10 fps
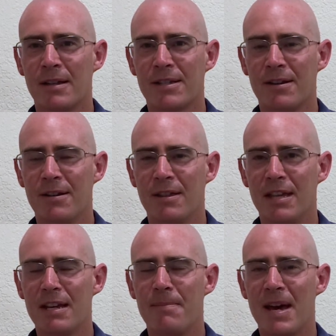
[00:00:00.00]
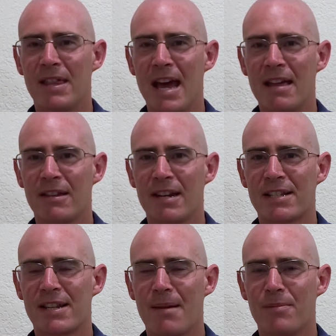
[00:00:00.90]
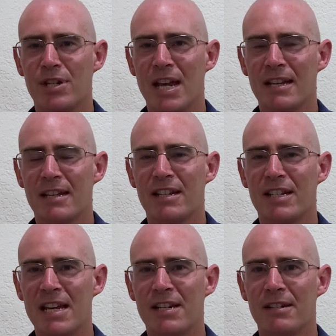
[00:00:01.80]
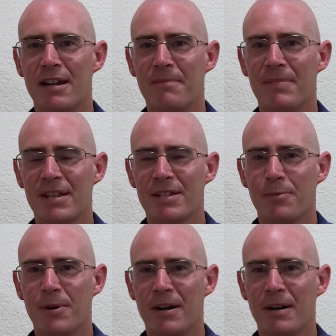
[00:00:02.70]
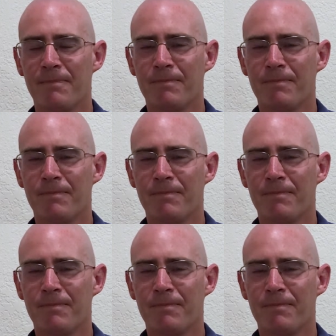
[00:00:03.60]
So you can think about that the next time you're taking a data dump, as it were.